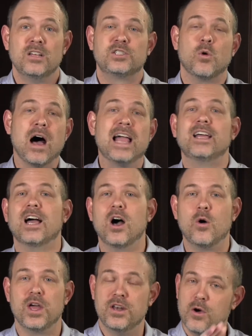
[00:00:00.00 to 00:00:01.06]
So I
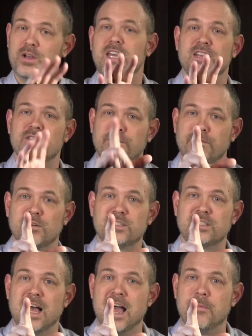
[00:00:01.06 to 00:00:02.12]
go, and no kidding, the
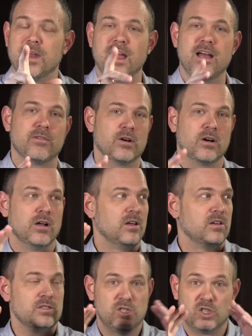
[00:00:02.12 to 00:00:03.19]
first time that I ever
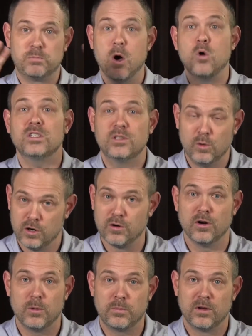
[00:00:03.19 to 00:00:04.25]
spoke to a
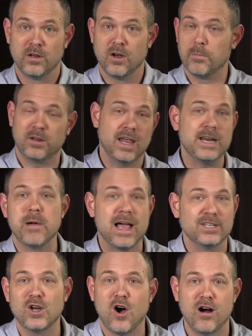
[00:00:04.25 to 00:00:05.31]
group, played my
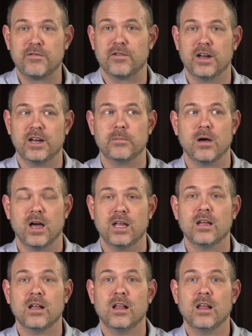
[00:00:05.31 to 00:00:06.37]
guitar for
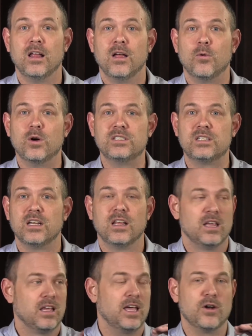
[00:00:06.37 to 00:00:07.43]
anybody, was
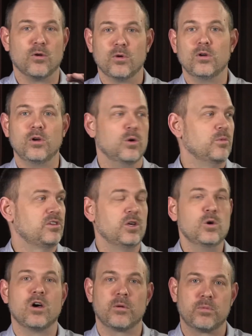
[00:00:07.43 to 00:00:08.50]
in a room with
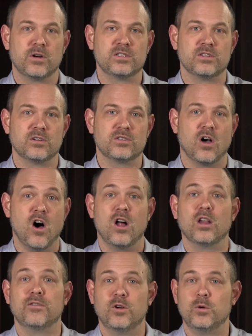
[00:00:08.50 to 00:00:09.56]
200 prisoners,
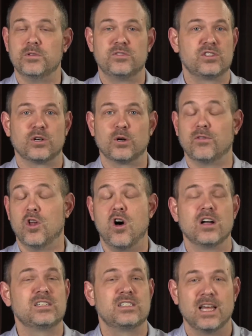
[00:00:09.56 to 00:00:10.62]
all of whom had served
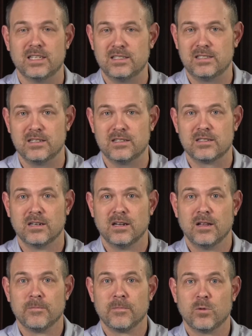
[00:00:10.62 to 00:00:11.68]
long sentences,
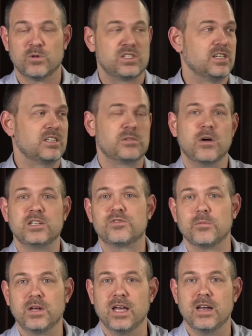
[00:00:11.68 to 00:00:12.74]
were 6 months
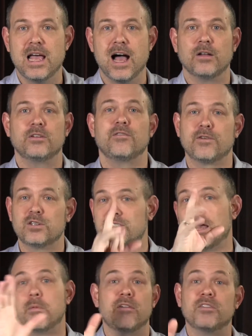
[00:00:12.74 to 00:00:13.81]
from getting out. First
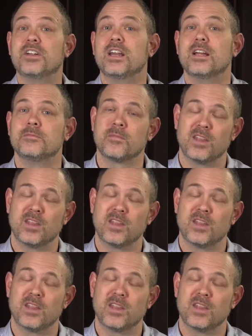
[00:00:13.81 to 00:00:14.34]
time I ever did it.